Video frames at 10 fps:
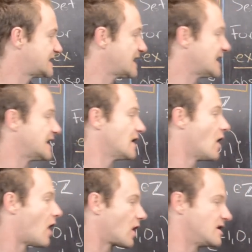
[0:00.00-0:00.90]
T
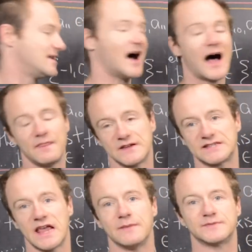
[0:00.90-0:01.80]
are not the
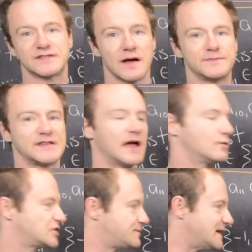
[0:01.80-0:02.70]
same subset,
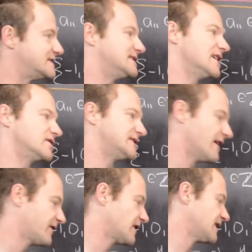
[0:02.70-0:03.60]
which means there
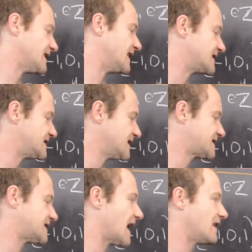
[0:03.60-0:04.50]
definitely
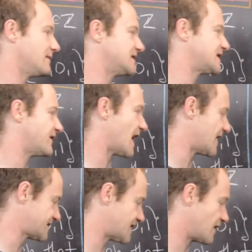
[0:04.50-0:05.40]
exist elements of
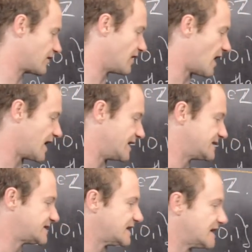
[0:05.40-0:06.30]
S that are not
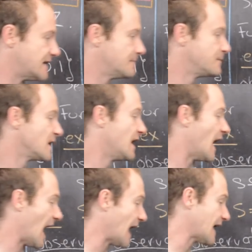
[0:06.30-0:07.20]
in T
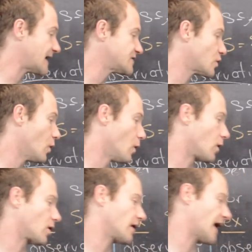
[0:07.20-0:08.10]
and or